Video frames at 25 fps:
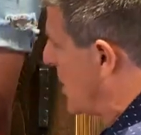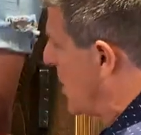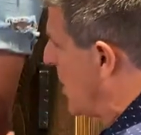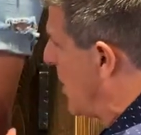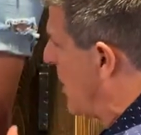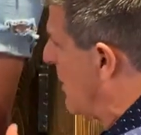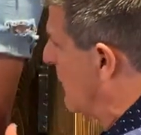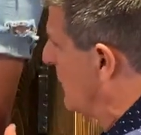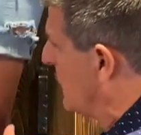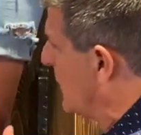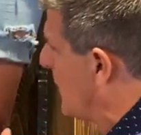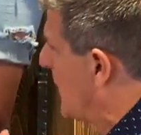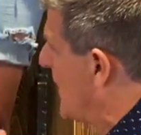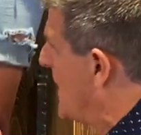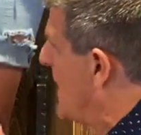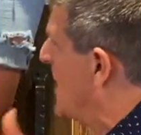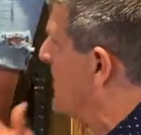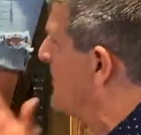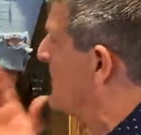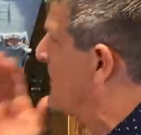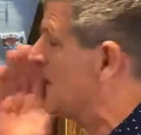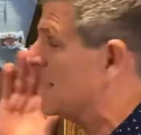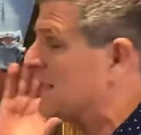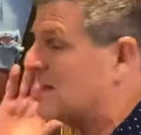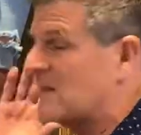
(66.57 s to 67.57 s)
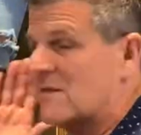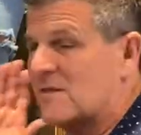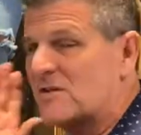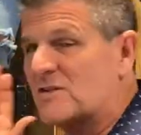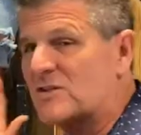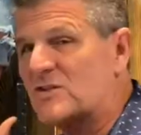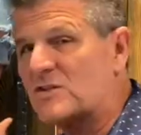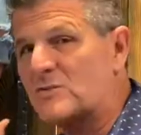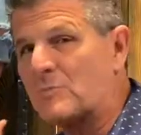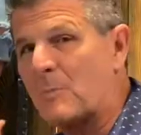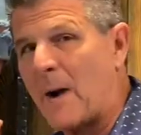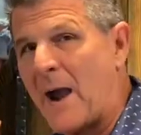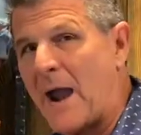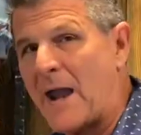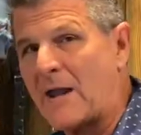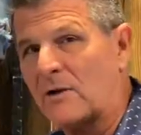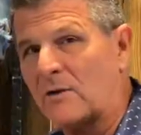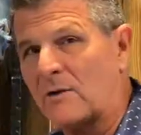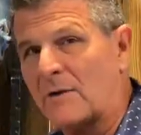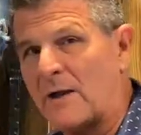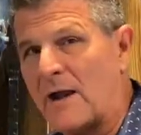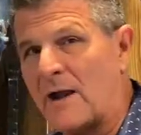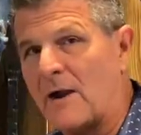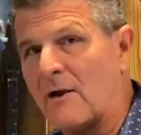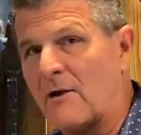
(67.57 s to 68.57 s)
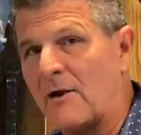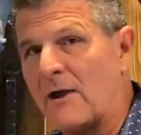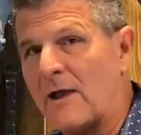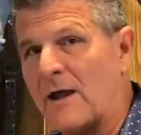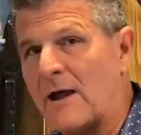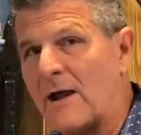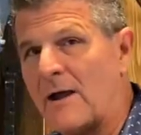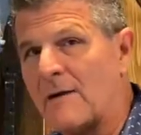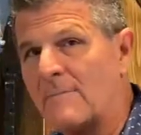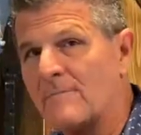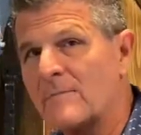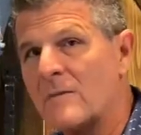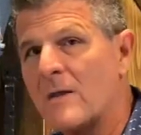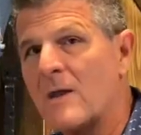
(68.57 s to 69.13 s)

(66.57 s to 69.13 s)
all the way up into the spinal area.